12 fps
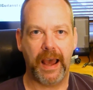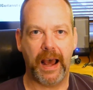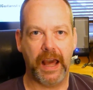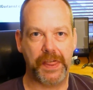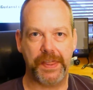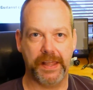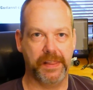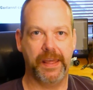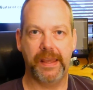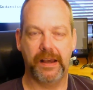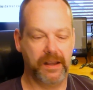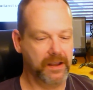I think they
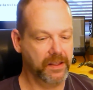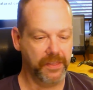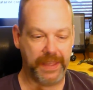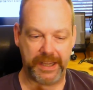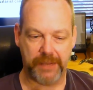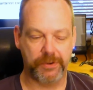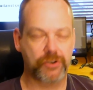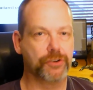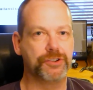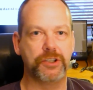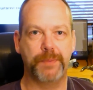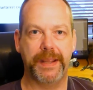come
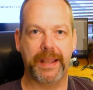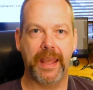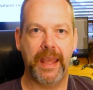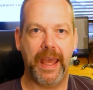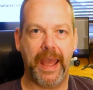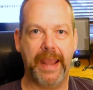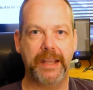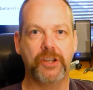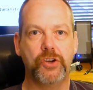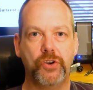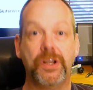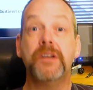across as being a
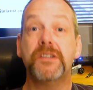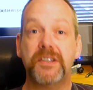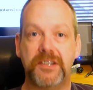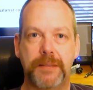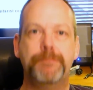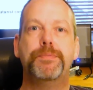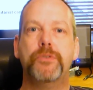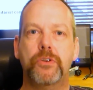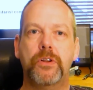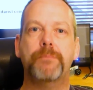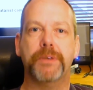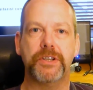good,
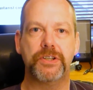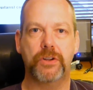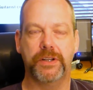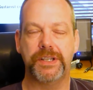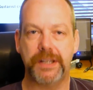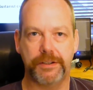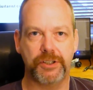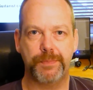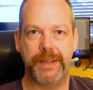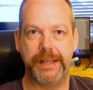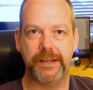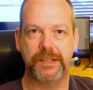simple but solid set of
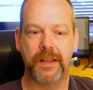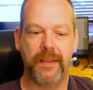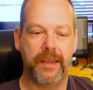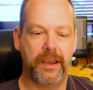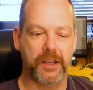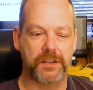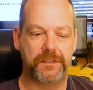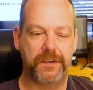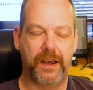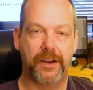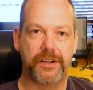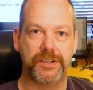speakers. As
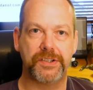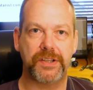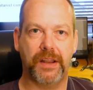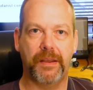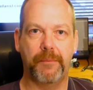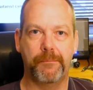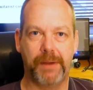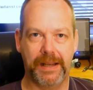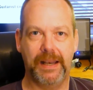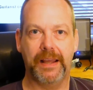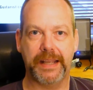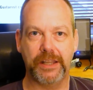far as my
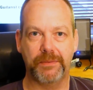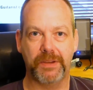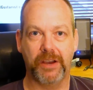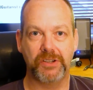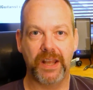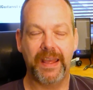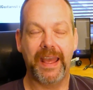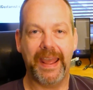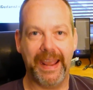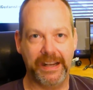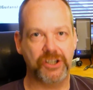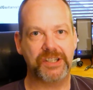liking them goes,
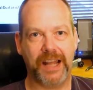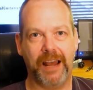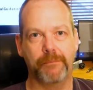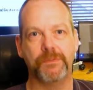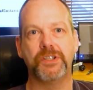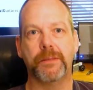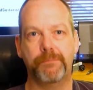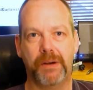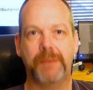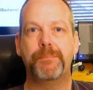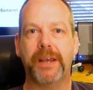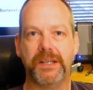it just happens that
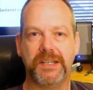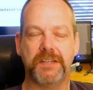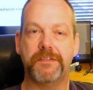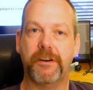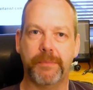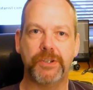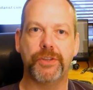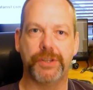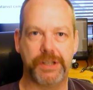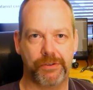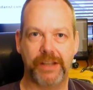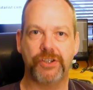my bias is very much in the
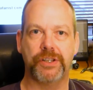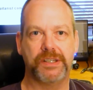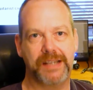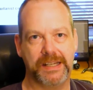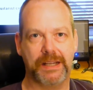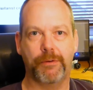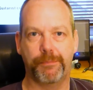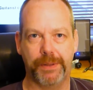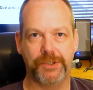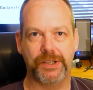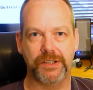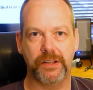direction that Tascam have
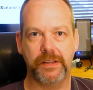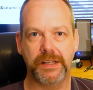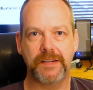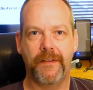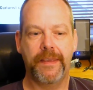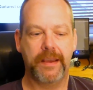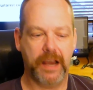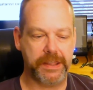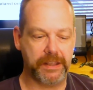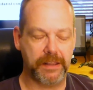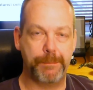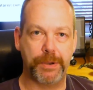built into these. I
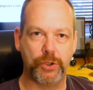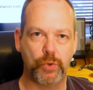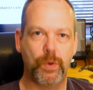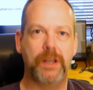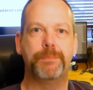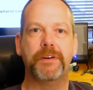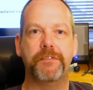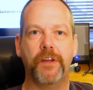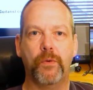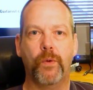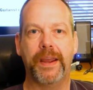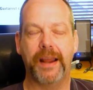think they punch well above their
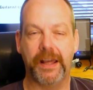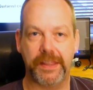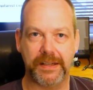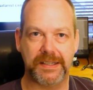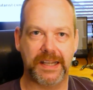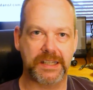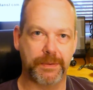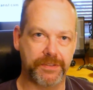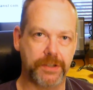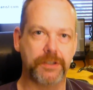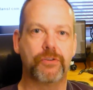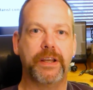weight. I think Tascam have
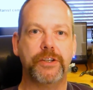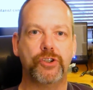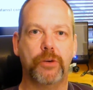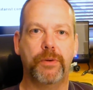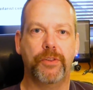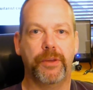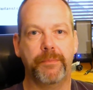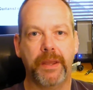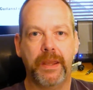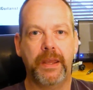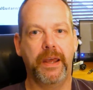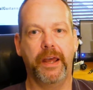done a great job on them,
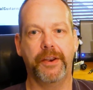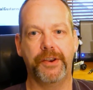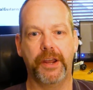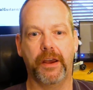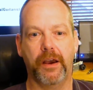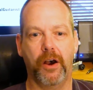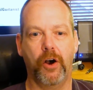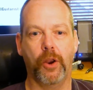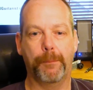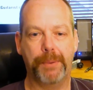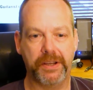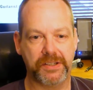and on a
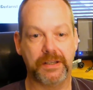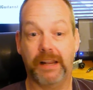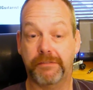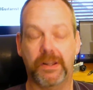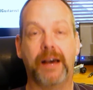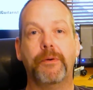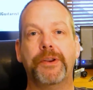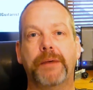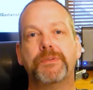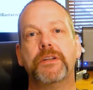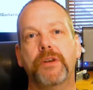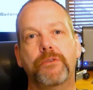personal level, I would
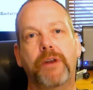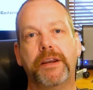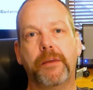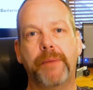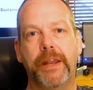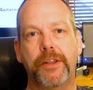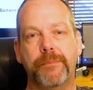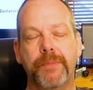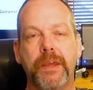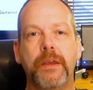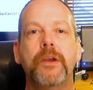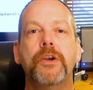absolutely recommend them.
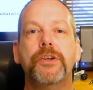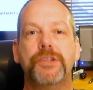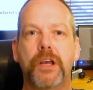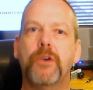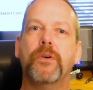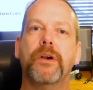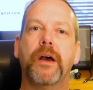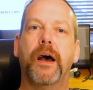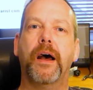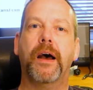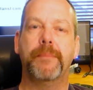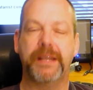So,
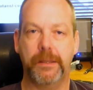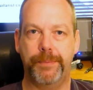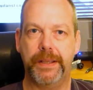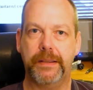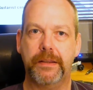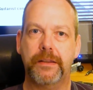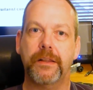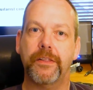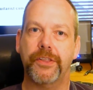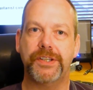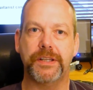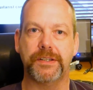I'm Andy Picker,
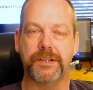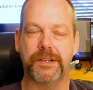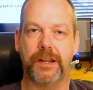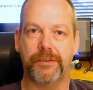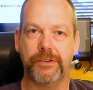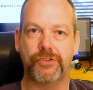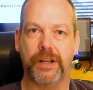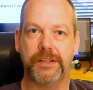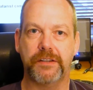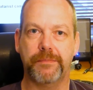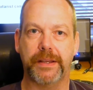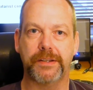this is Guitar
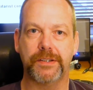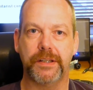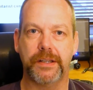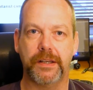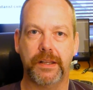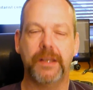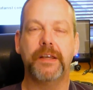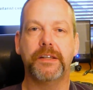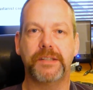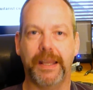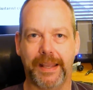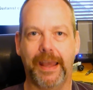Interactive Magazine.
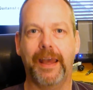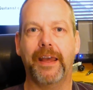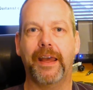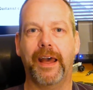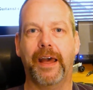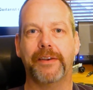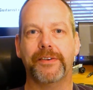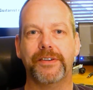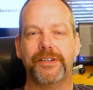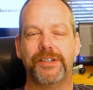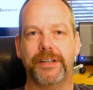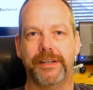Take care and
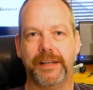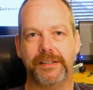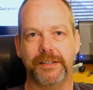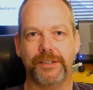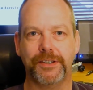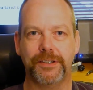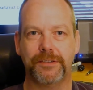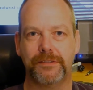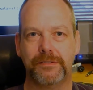see you next issue.